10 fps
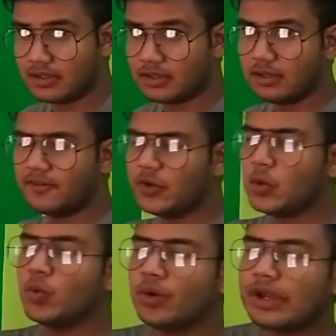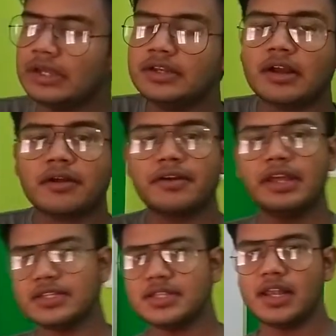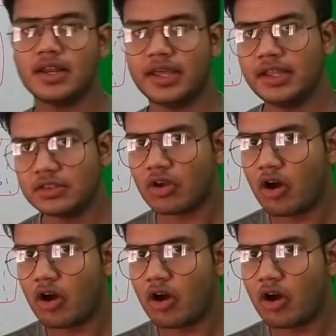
if you increase the length